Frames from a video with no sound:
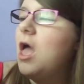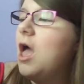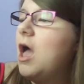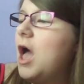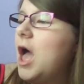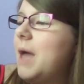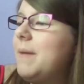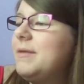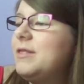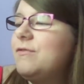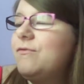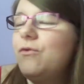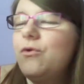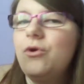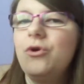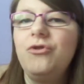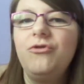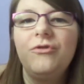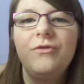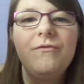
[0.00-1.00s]
It's
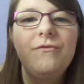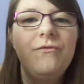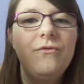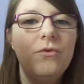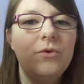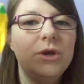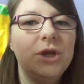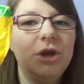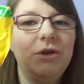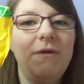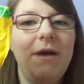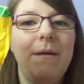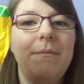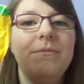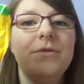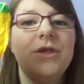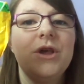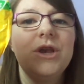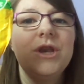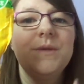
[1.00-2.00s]
440
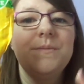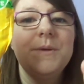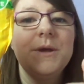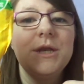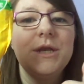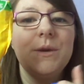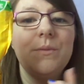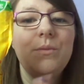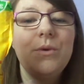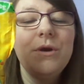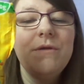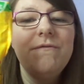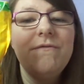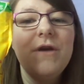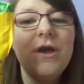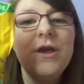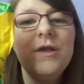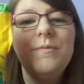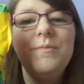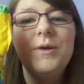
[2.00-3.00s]
grams. So I just picked up one of
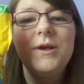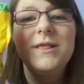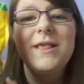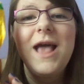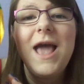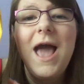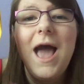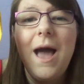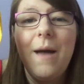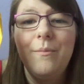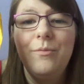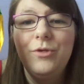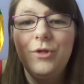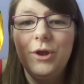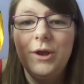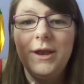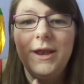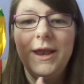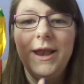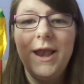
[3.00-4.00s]
those because I
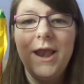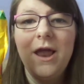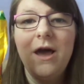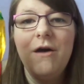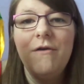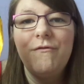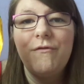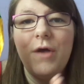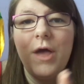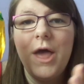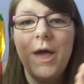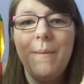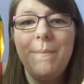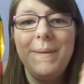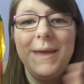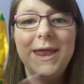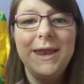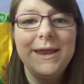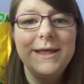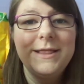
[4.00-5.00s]
absolutely love
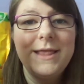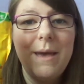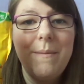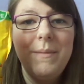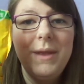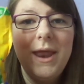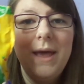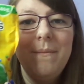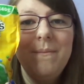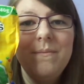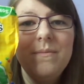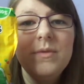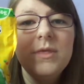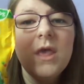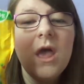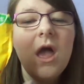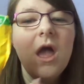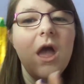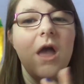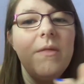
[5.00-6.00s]
peanut M&Ms.
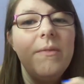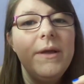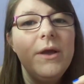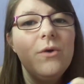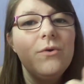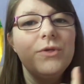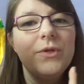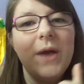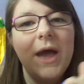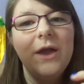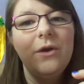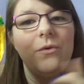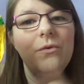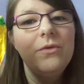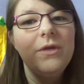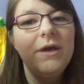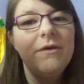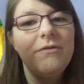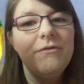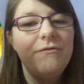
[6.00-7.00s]
They also had all
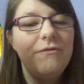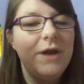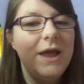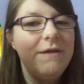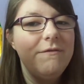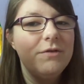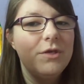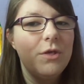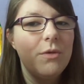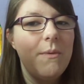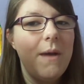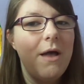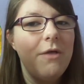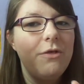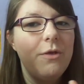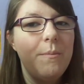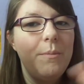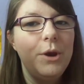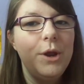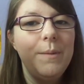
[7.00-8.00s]
the other flavours as well,
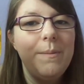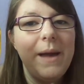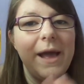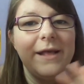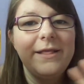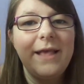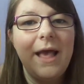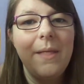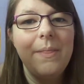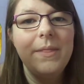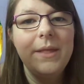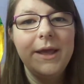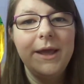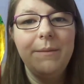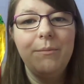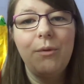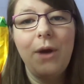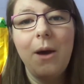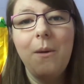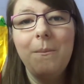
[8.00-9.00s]
the blue bags and the
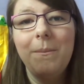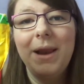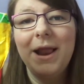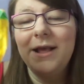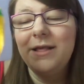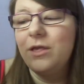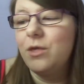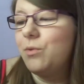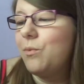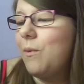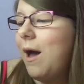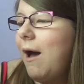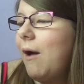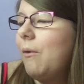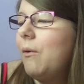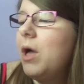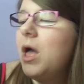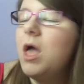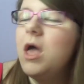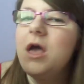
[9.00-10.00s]
brown bags as
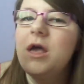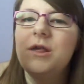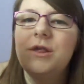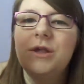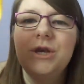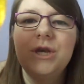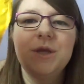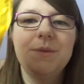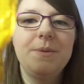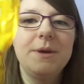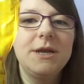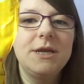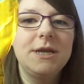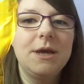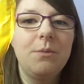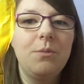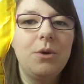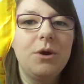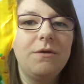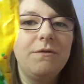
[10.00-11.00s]
well. So I just picked
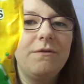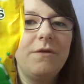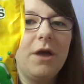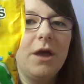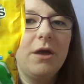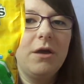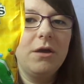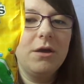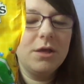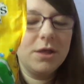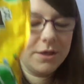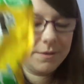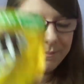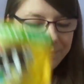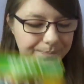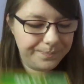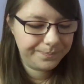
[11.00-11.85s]
up one of those.